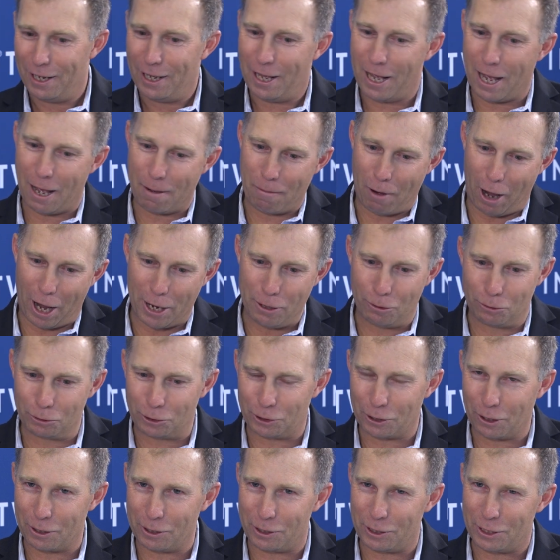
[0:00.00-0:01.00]
Um, I
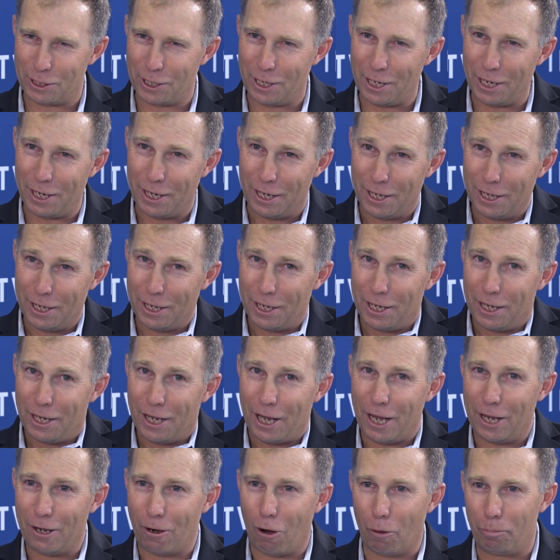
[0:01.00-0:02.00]
also see
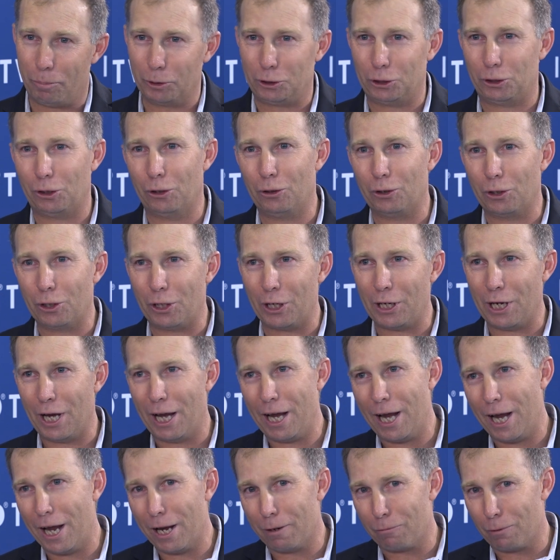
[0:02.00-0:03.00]
an opportunity
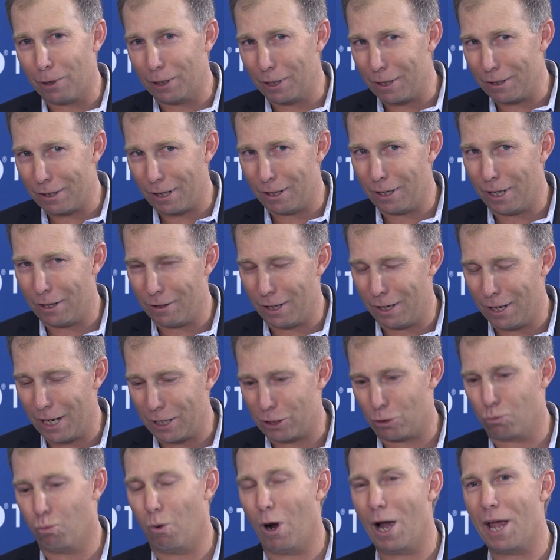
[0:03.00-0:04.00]
here, really the, the
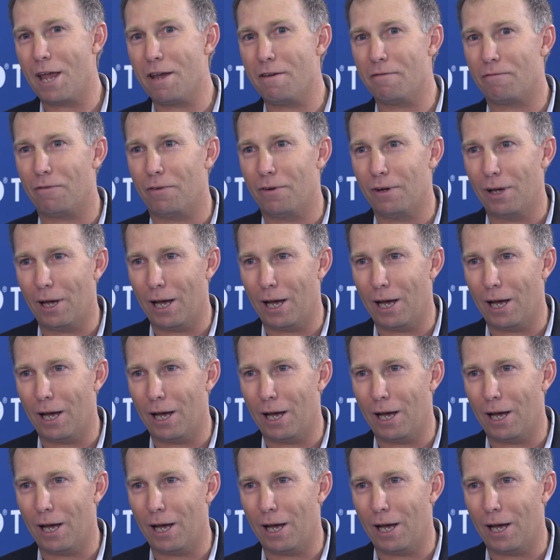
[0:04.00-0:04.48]
next wave.